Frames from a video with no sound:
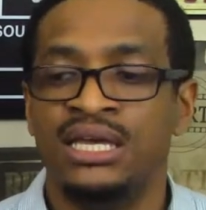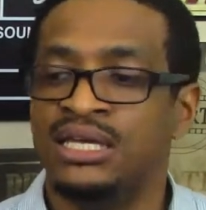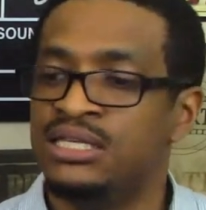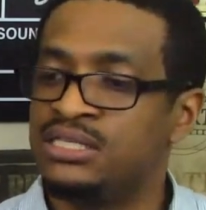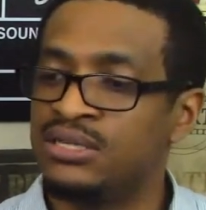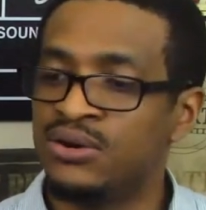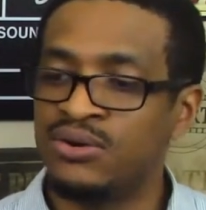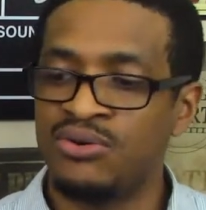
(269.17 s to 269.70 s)

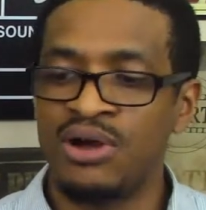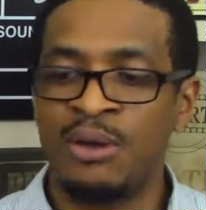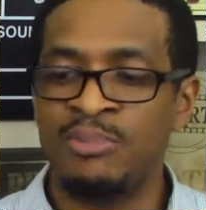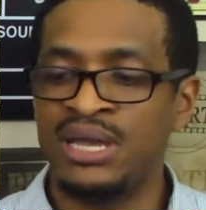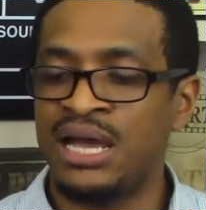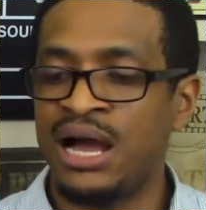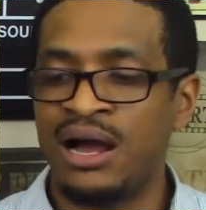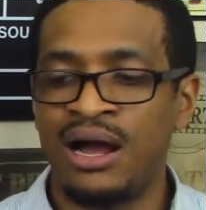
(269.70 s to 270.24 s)
So, I
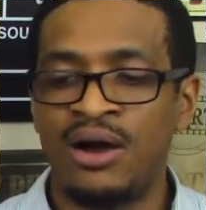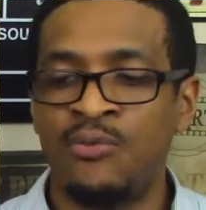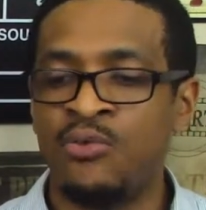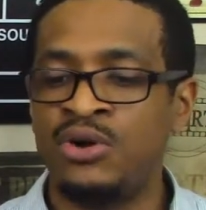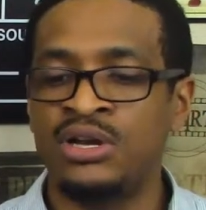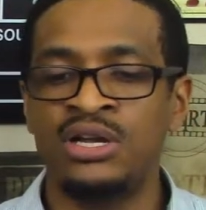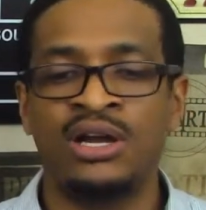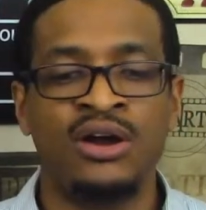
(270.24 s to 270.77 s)
mean, I, I
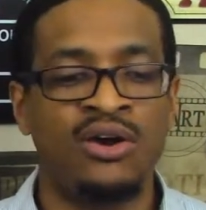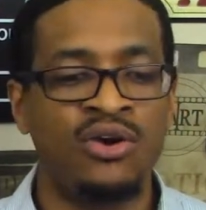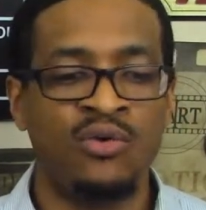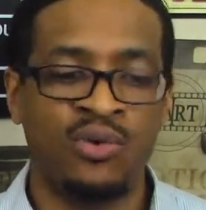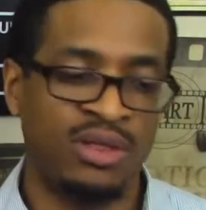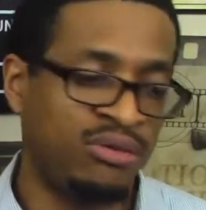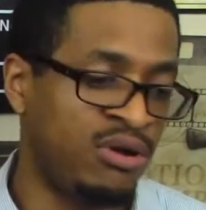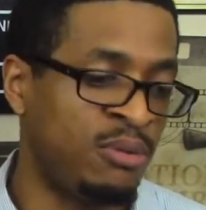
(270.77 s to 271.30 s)
want to go,
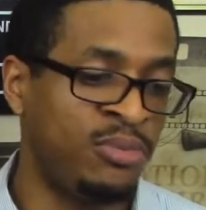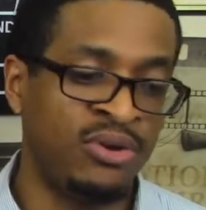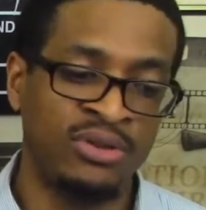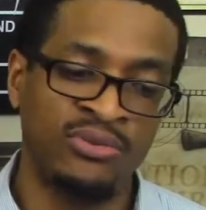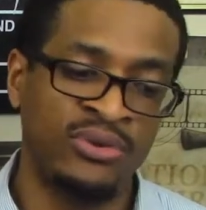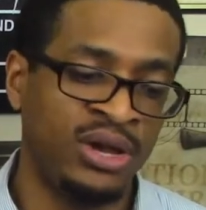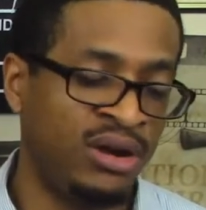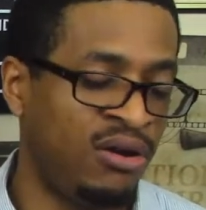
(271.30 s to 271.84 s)
whether I'm on
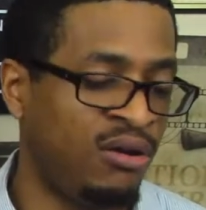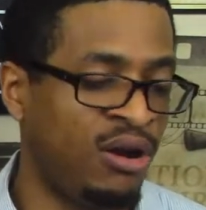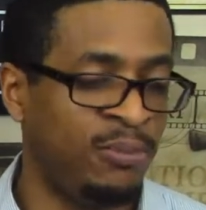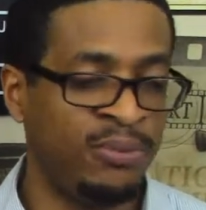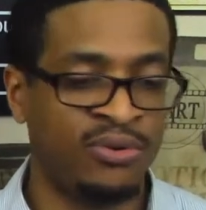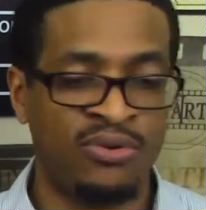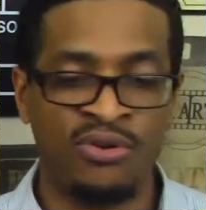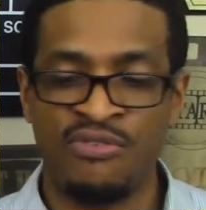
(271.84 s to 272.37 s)
the red carpet
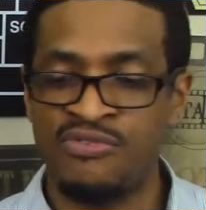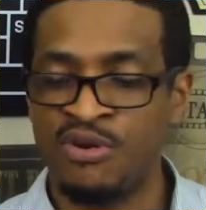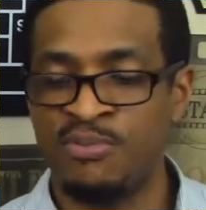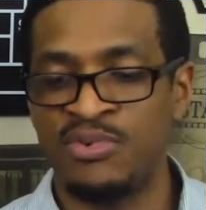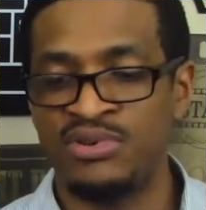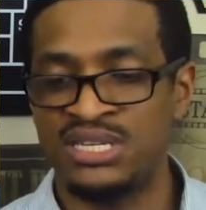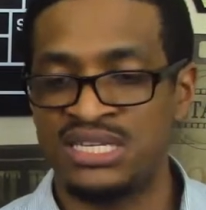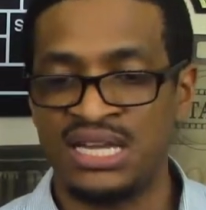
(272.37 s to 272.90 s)
or if
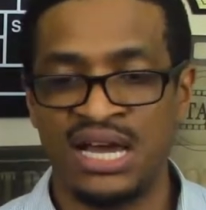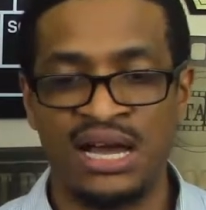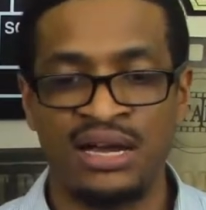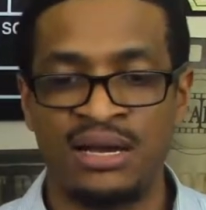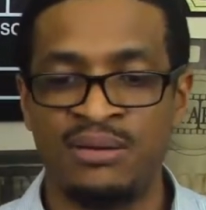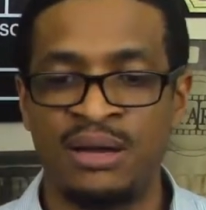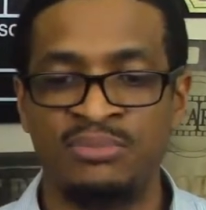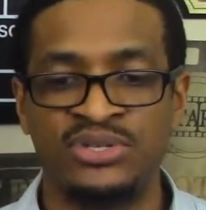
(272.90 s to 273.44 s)
I'm on the side,
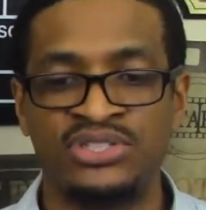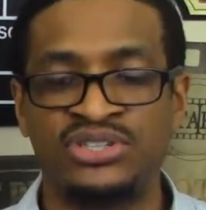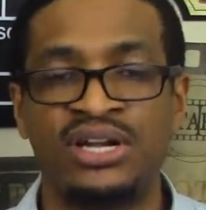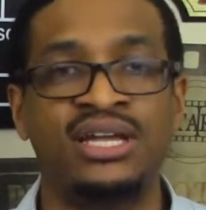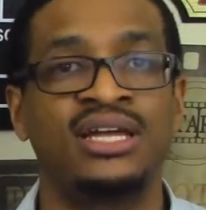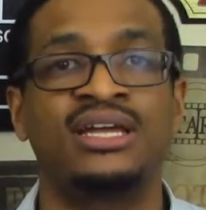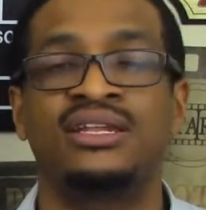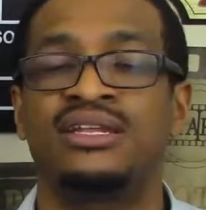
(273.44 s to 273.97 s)
I'm just trying
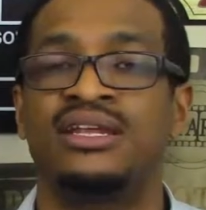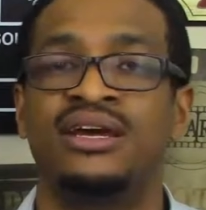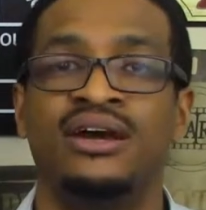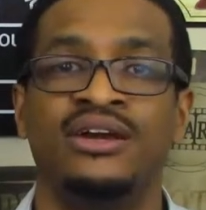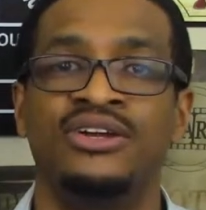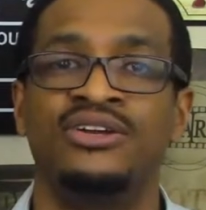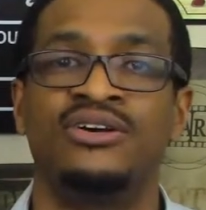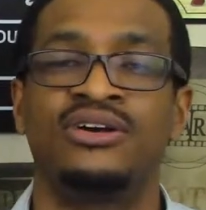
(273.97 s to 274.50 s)
to get
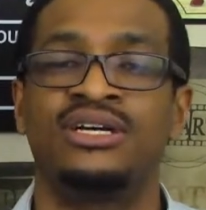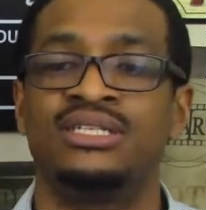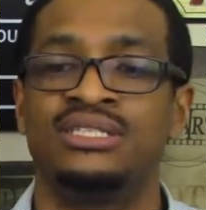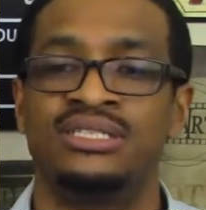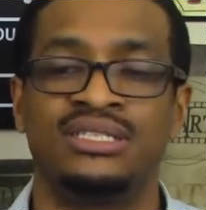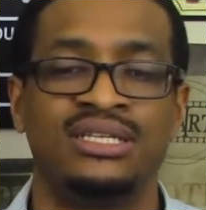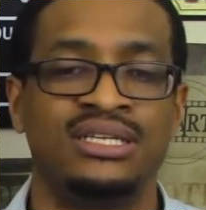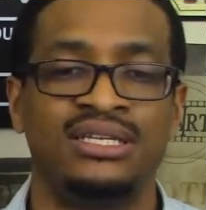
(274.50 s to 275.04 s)
there, you know,
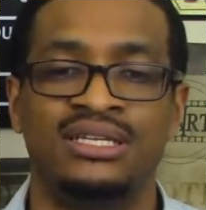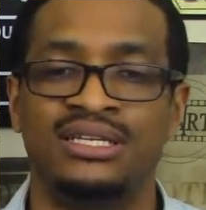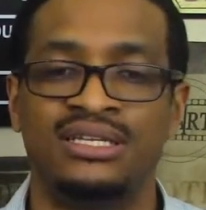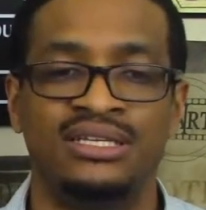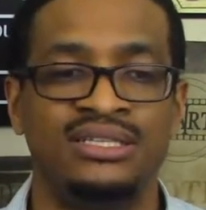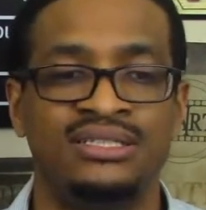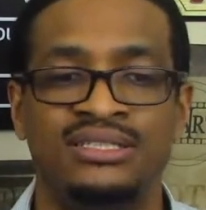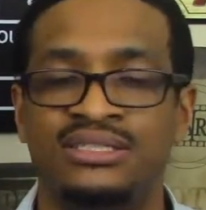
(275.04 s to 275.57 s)
because
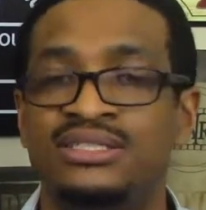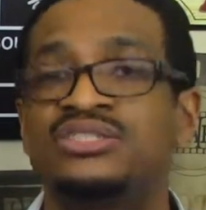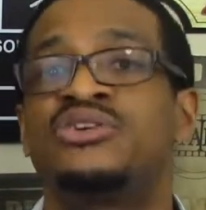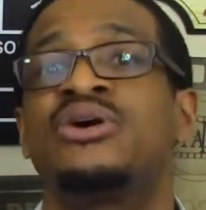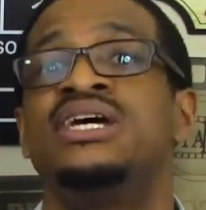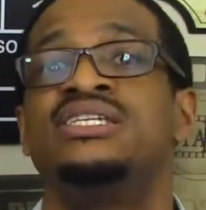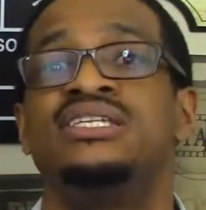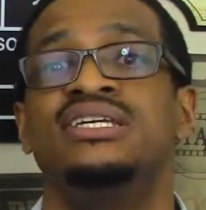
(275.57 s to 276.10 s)
this is just
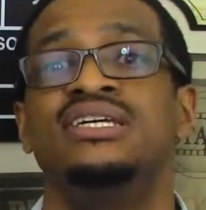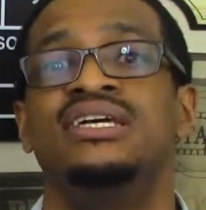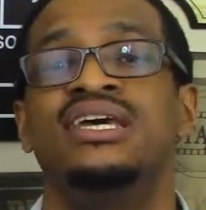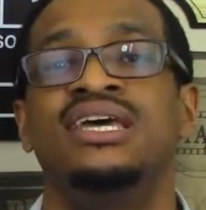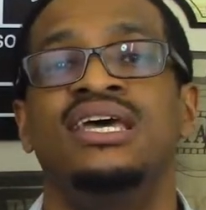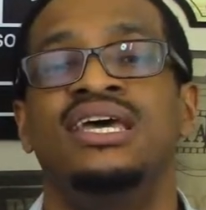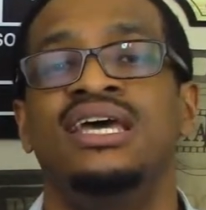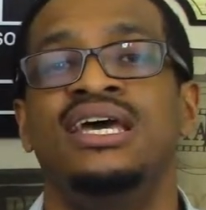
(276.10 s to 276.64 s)
crazy.
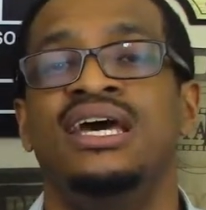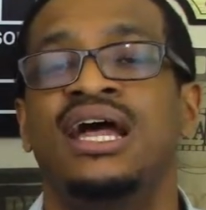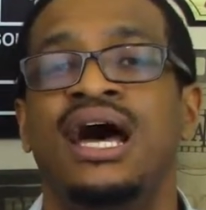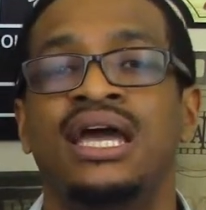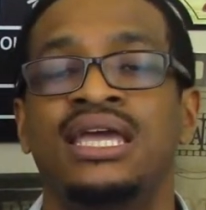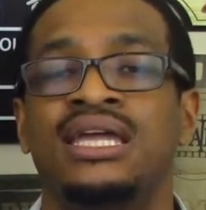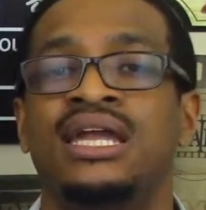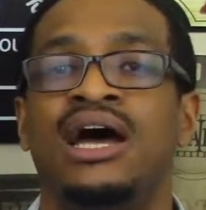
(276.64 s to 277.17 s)
And I
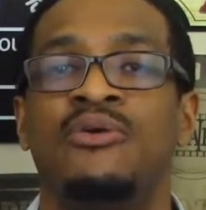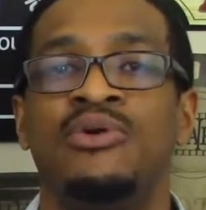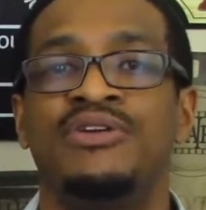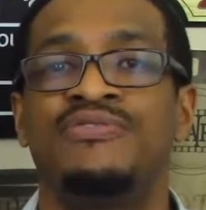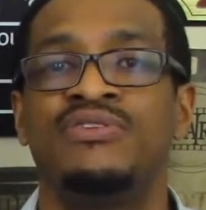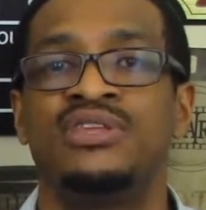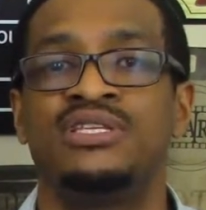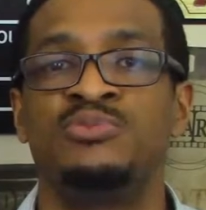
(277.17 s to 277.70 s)
cannot wait
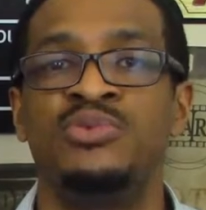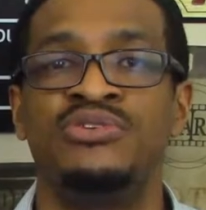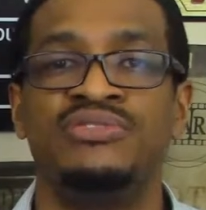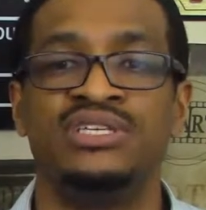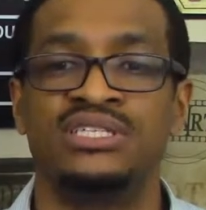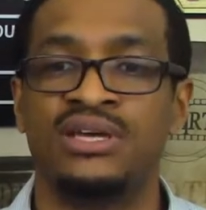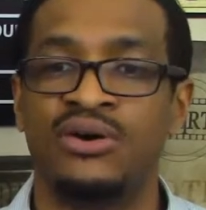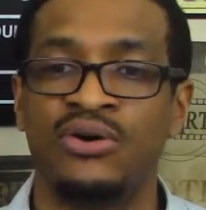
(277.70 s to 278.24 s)
for this
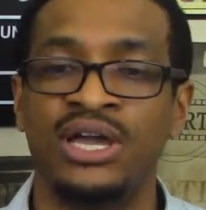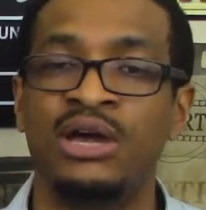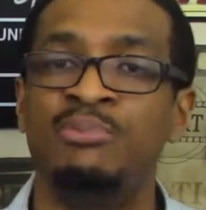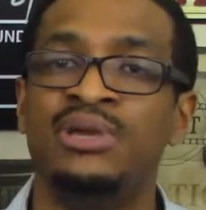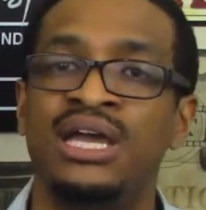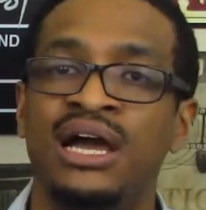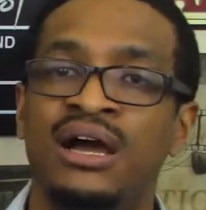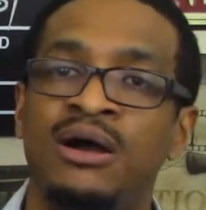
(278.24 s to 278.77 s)
movie. So help
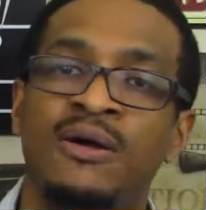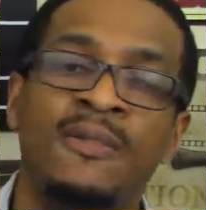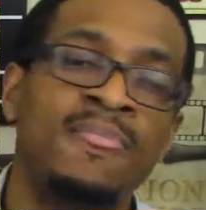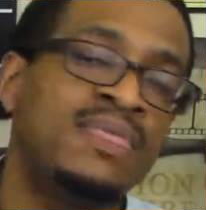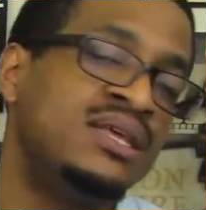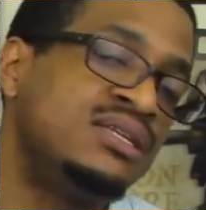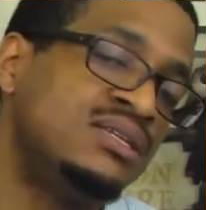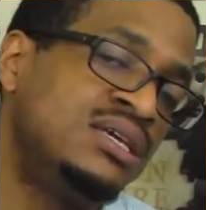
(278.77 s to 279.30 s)
me out
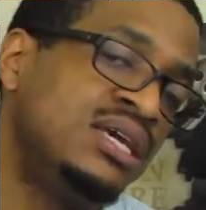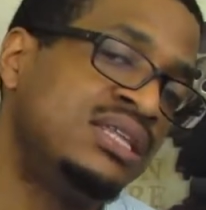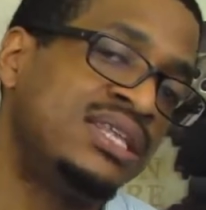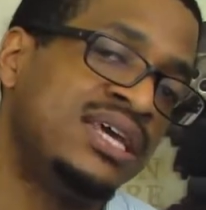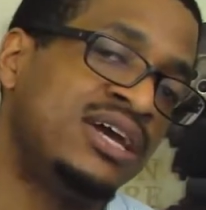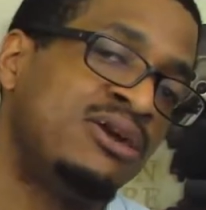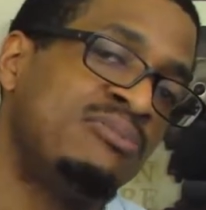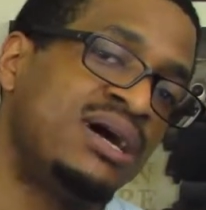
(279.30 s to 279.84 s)
to get
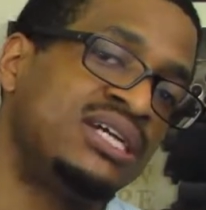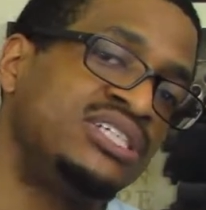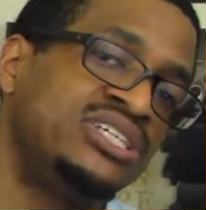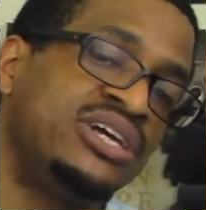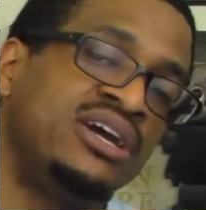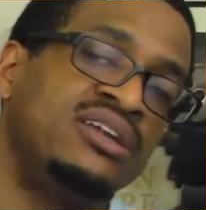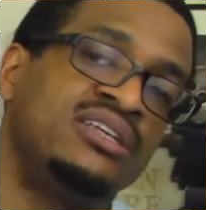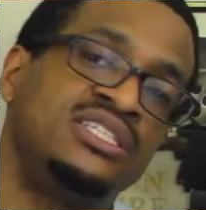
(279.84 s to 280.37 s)
there by
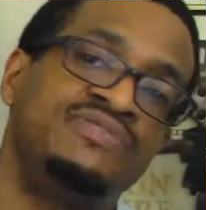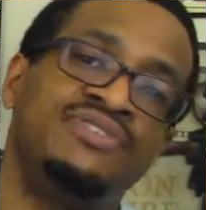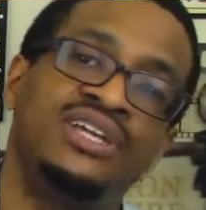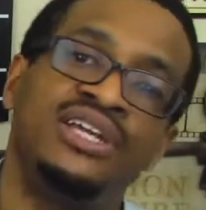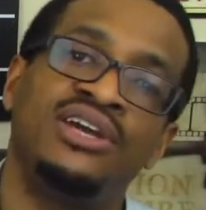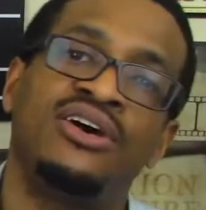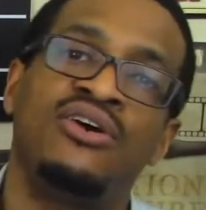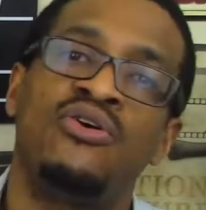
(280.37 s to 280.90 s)
sharing this
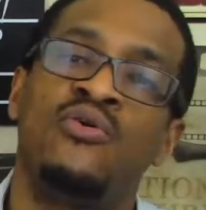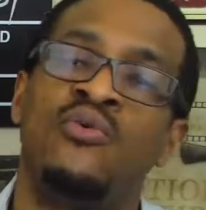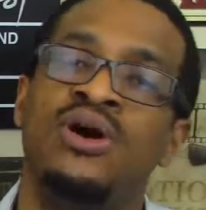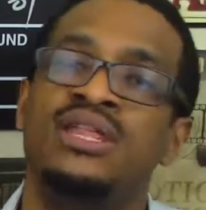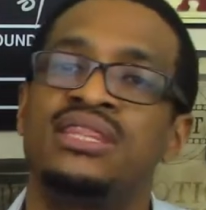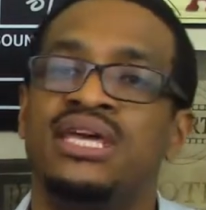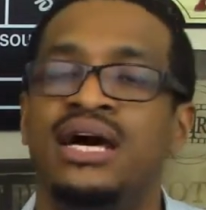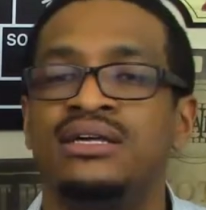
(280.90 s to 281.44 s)
video
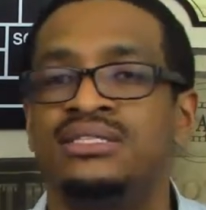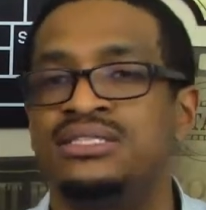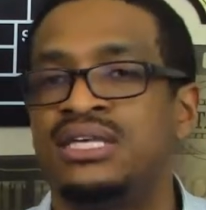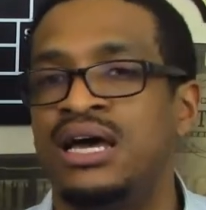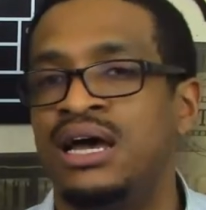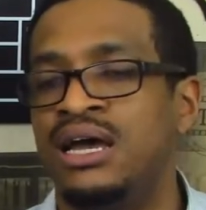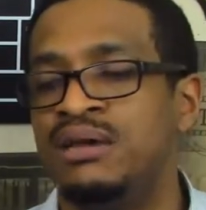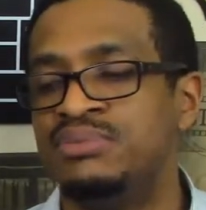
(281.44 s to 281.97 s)
one thousand
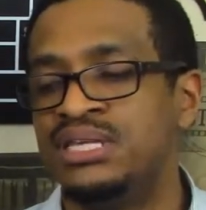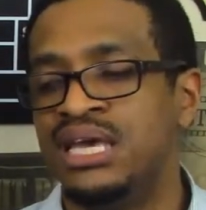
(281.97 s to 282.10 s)
times.